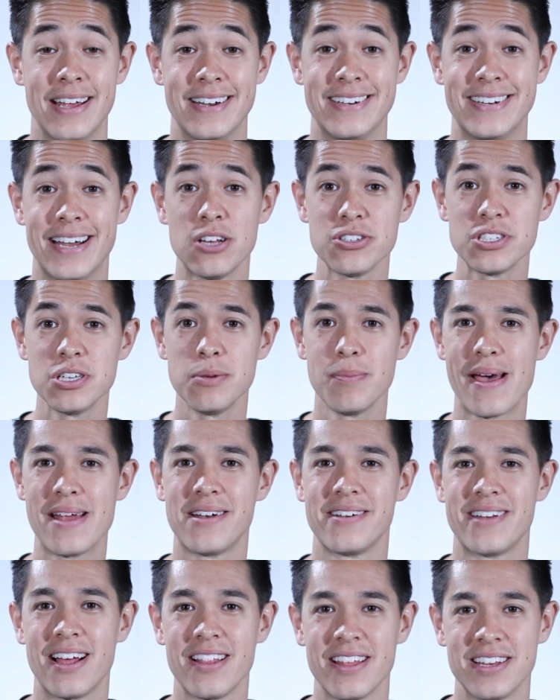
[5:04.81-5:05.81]
Nelson
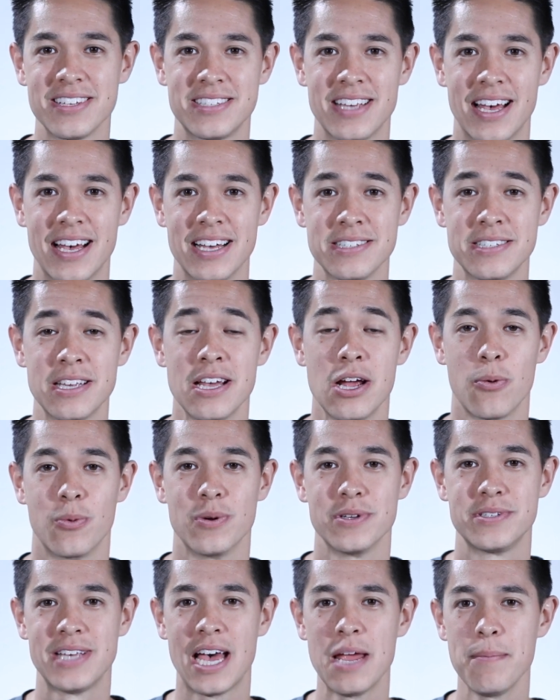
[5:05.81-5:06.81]
Mandela says,
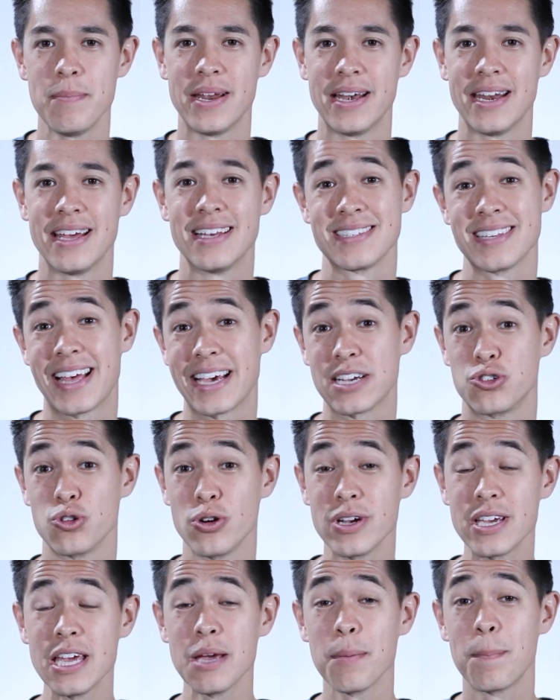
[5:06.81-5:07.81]
resentment is like
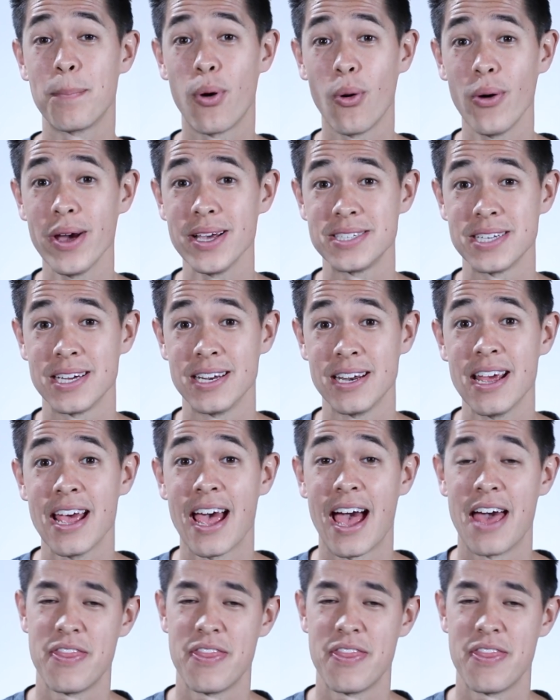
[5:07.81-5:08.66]
drinking poison